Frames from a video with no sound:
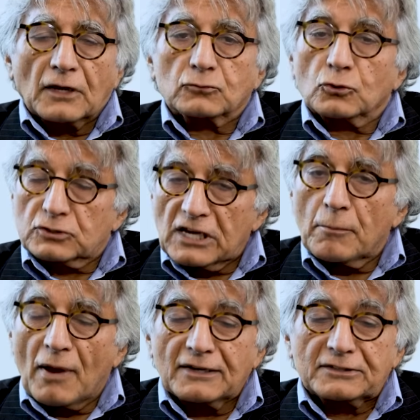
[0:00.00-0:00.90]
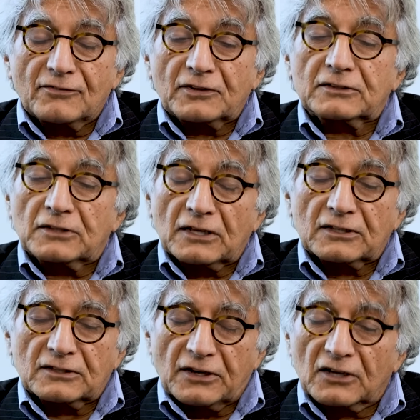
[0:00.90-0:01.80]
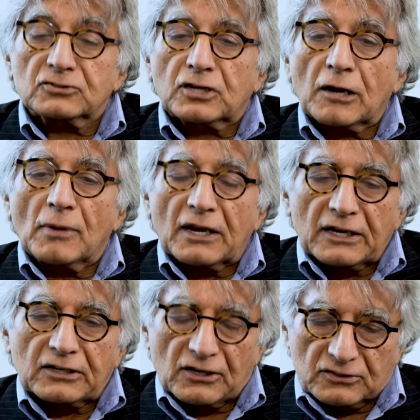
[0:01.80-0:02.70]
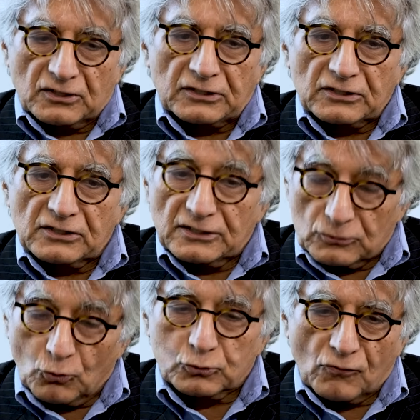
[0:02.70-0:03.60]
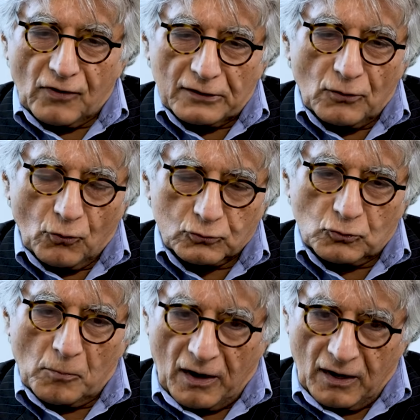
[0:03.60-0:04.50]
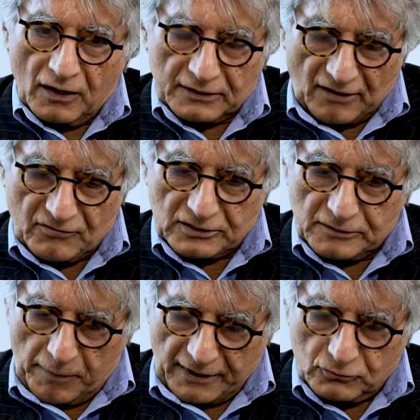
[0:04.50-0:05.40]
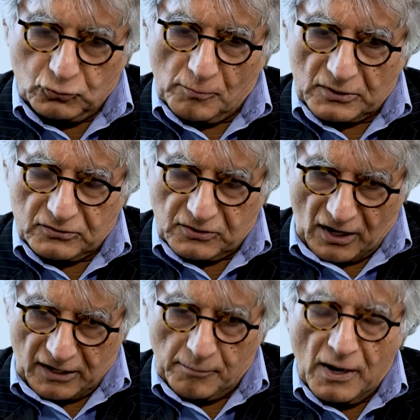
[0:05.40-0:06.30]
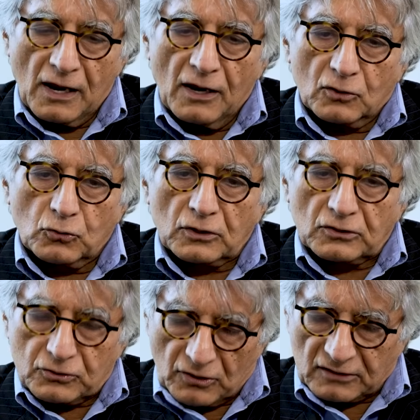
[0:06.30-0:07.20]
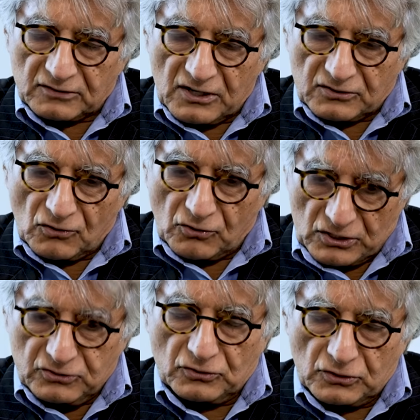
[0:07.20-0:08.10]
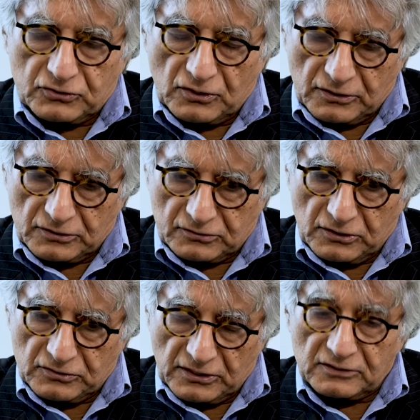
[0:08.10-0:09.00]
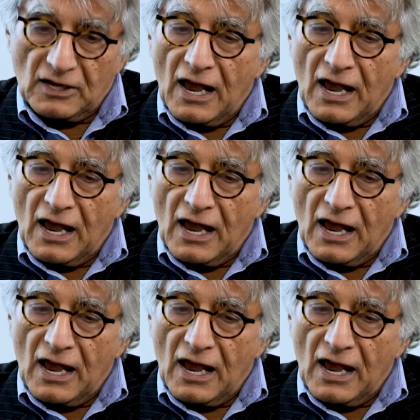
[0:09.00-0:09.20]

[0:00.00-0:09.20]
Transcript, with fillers: Yeah, so CML is, a, is, is, an extremely interesting disease, also very close to my heart, having spent so much time doing the translational research in this disease.